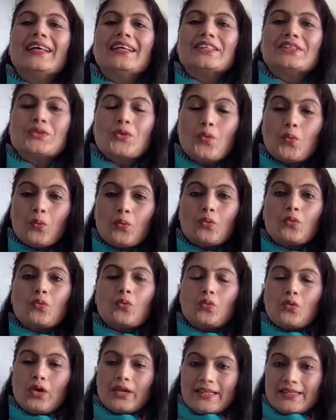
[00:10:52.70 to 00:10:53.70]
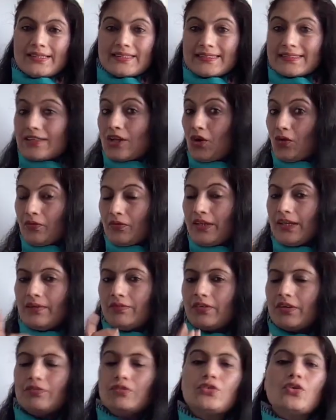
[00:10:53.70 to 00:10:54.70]
So what is, now
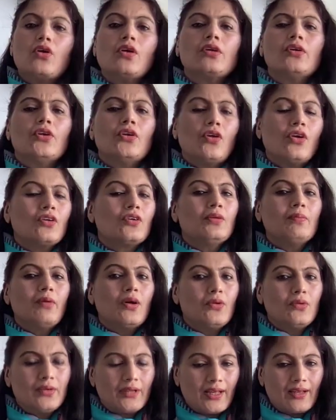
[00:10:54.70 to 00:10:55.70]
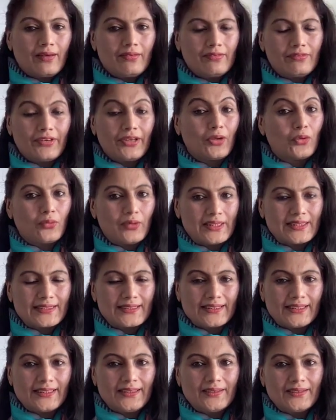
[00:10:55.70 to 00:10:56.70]
we've talked a lot about our
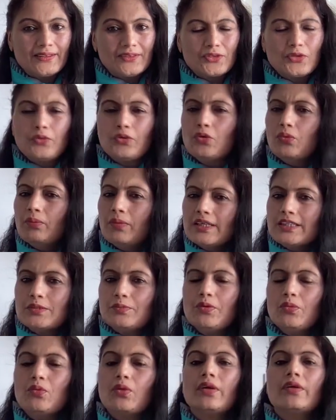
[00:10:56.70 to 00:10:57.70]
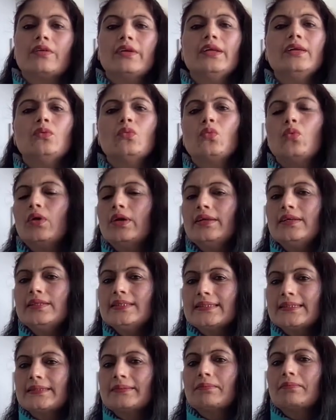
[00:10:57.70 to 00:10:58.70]
frequency. So you must be wondering, what
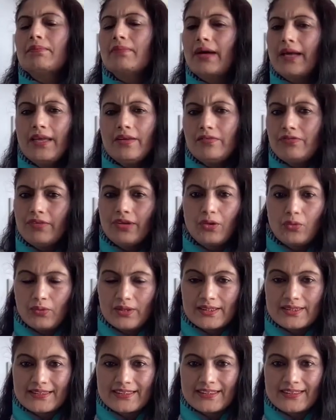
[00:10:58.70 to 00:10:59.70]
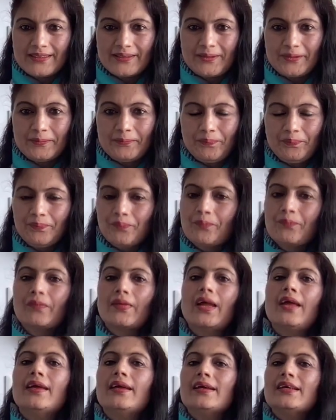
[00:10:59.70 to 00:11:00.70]
is my frequency?
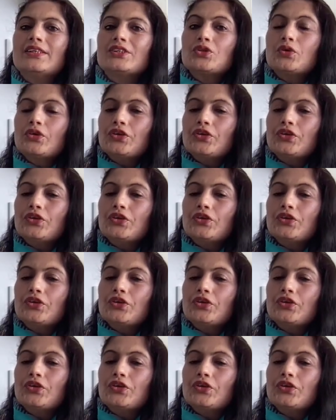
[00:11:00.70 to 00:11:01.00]
So